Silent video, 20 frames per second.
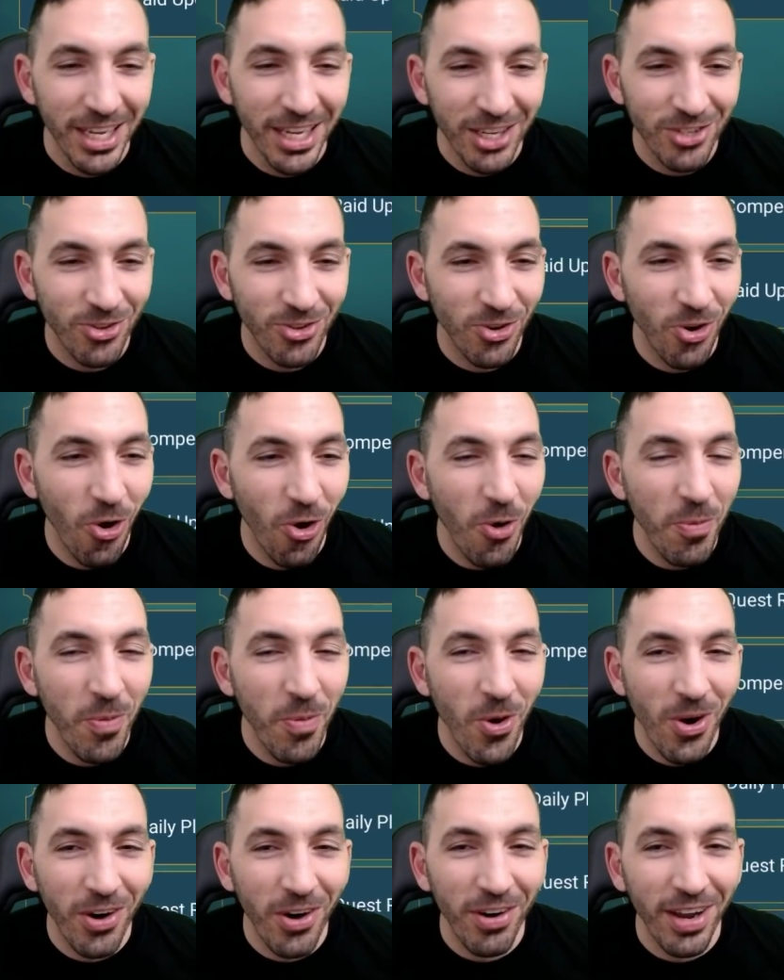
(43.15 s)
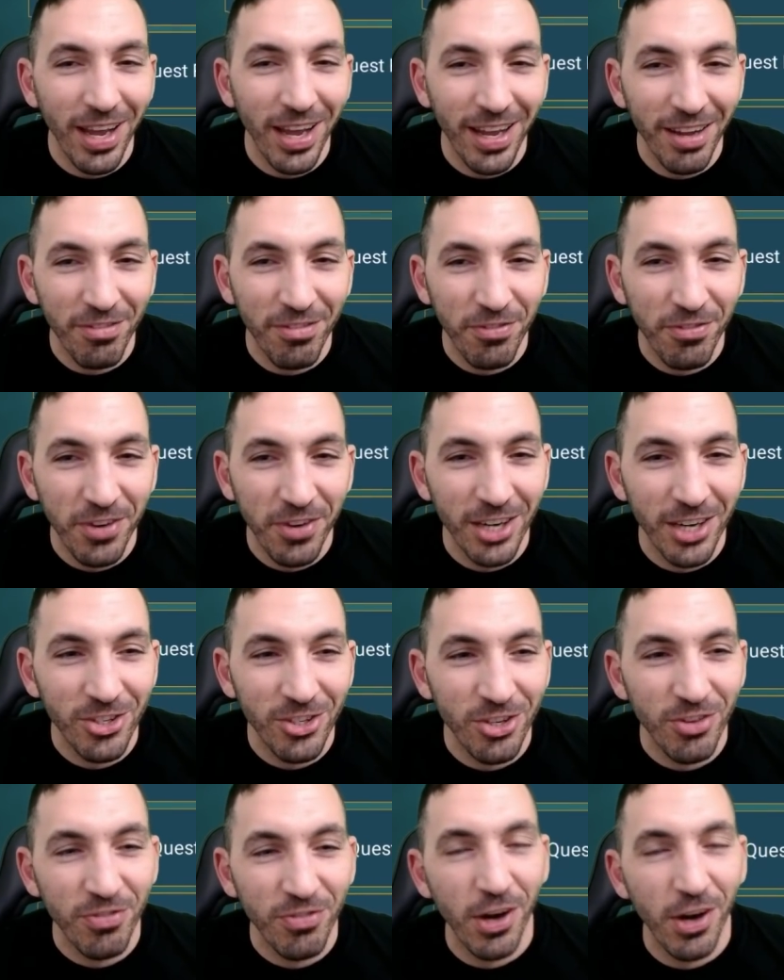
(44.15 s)
So no more uh, free
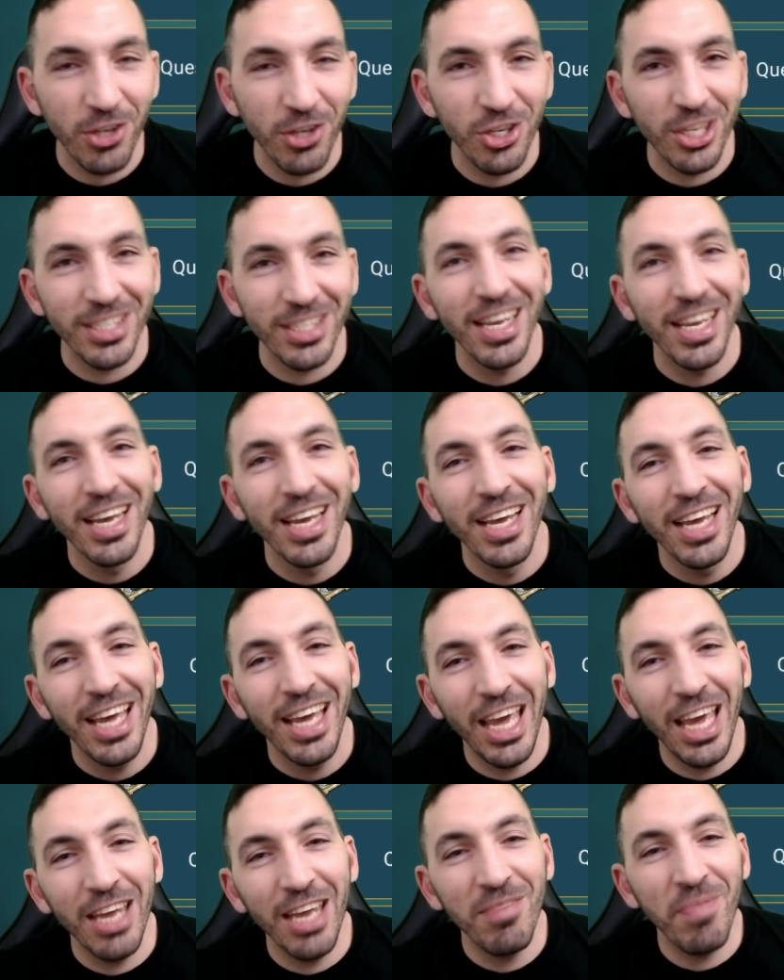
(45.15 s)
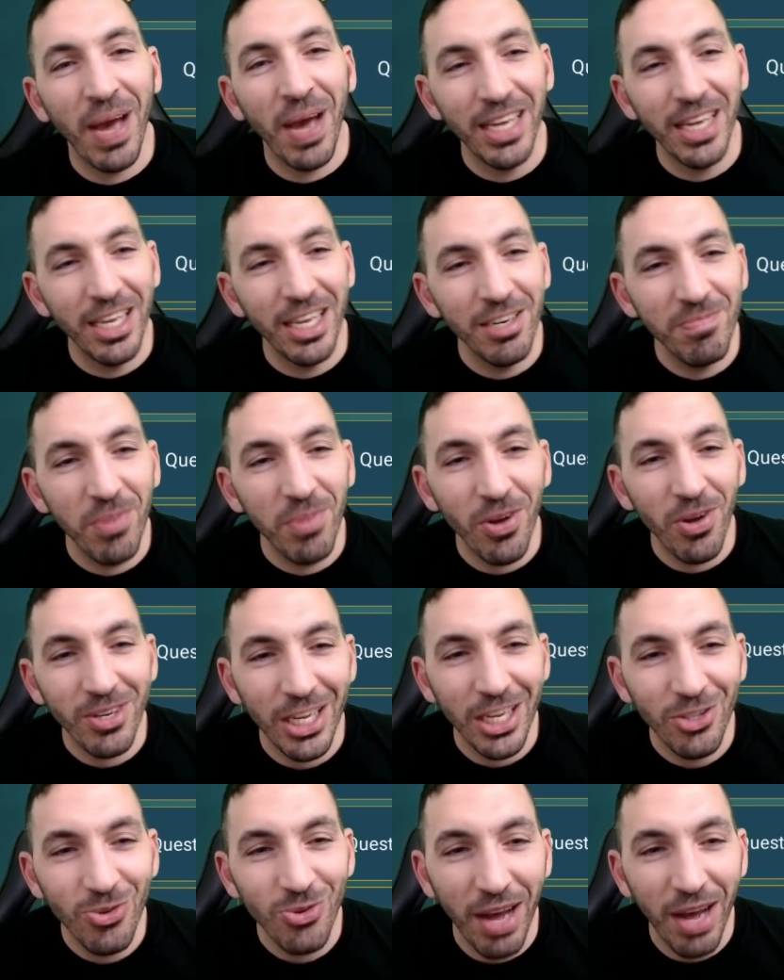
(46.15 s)
energy refreshes in my inbox.
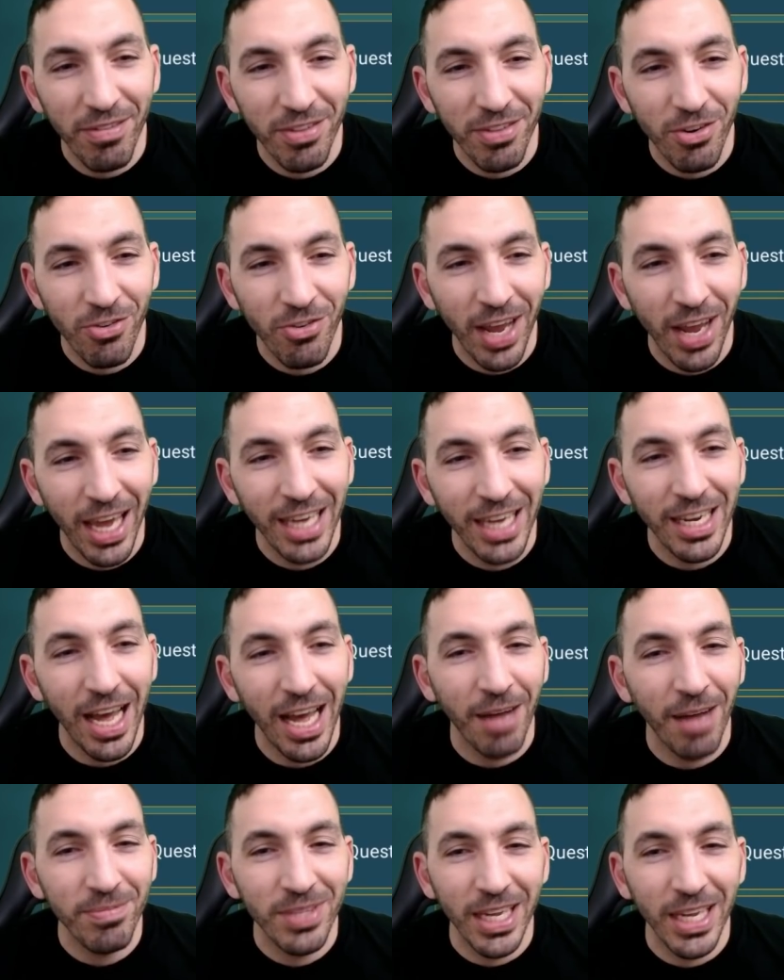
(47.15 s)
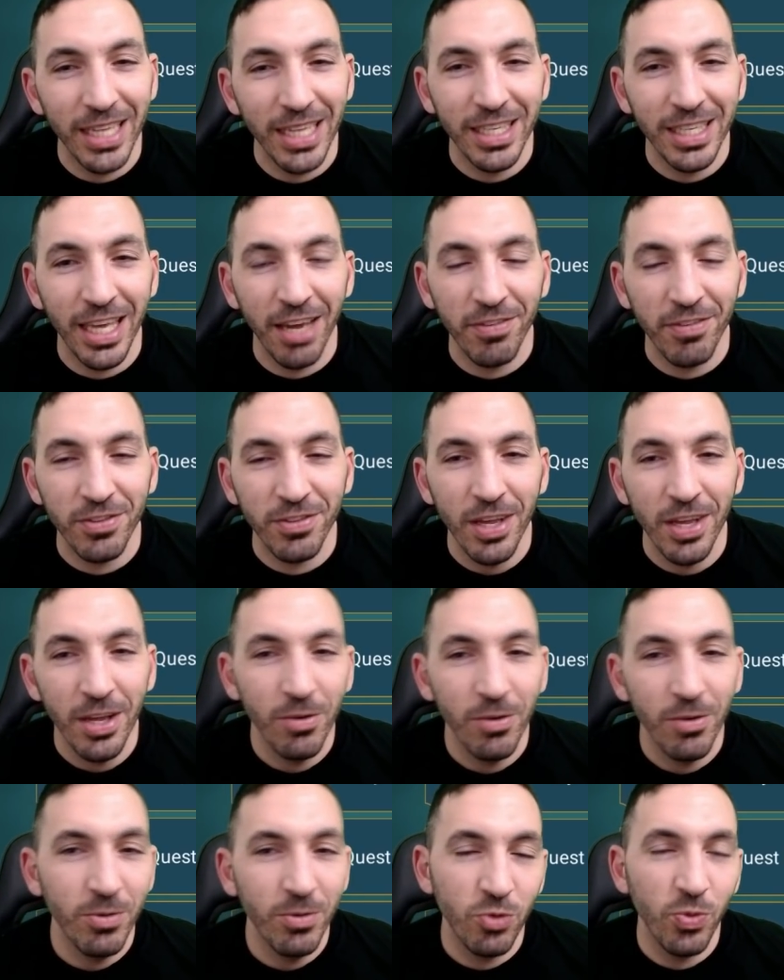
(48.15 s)
I do have the raid update gift,
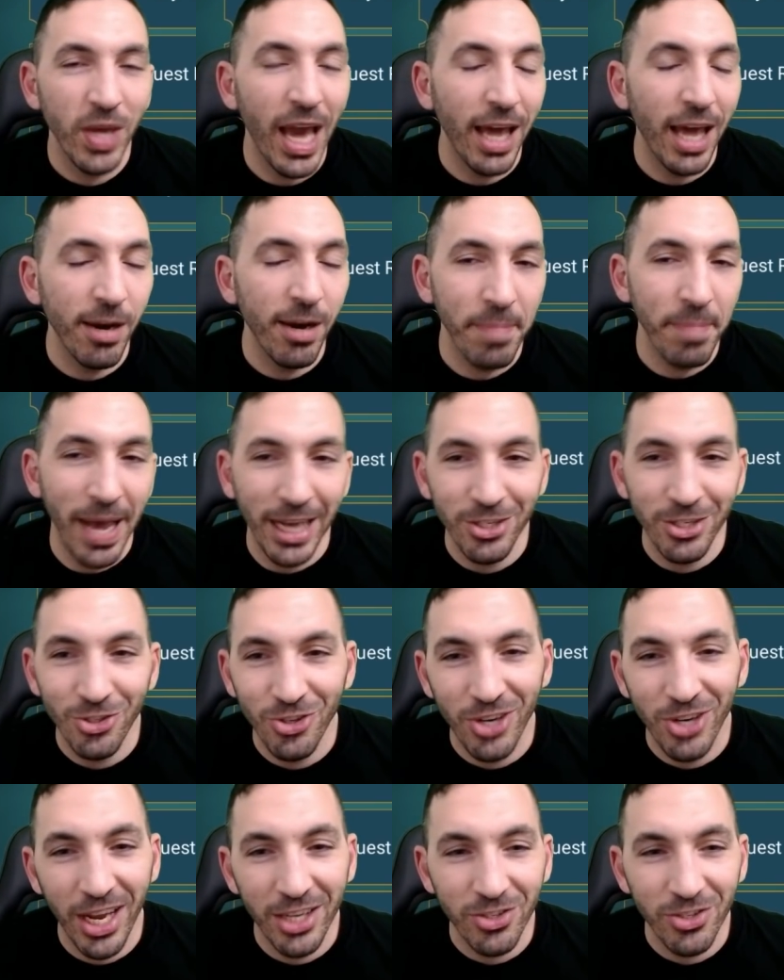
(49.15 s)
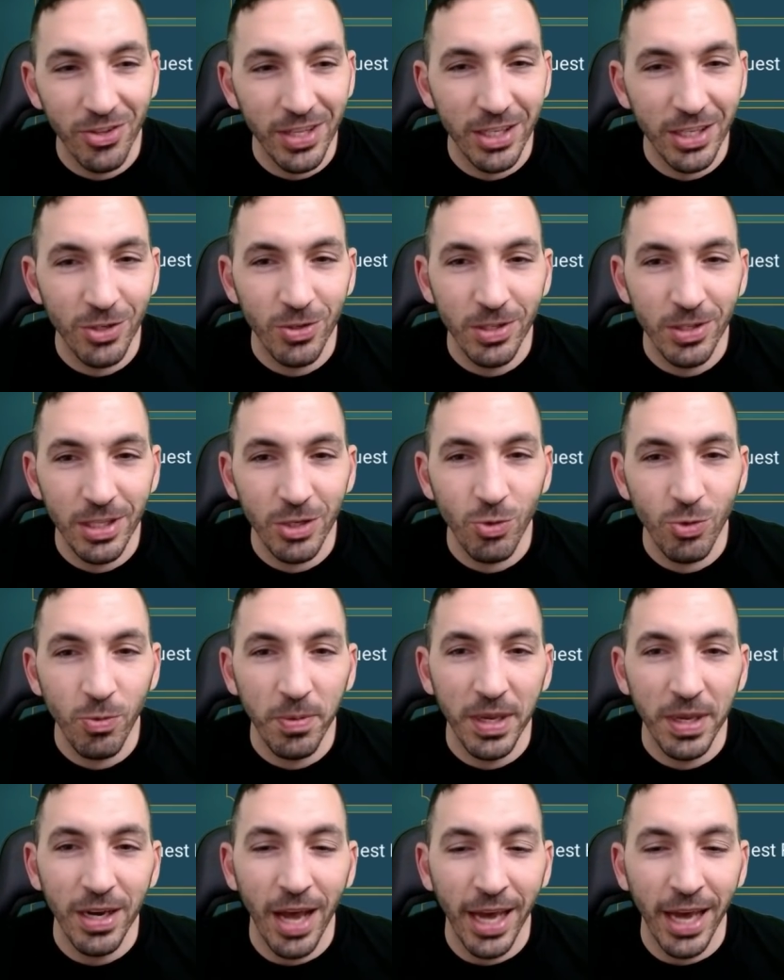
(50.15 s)
which we had a patch today. So this, this will
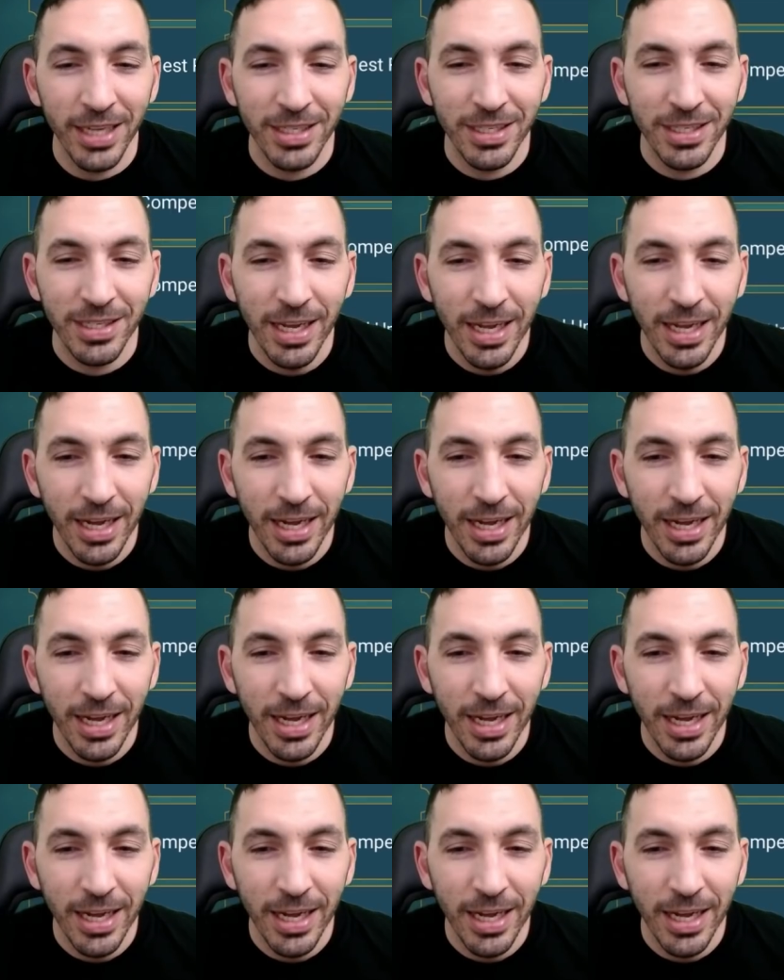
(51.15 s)
be nice.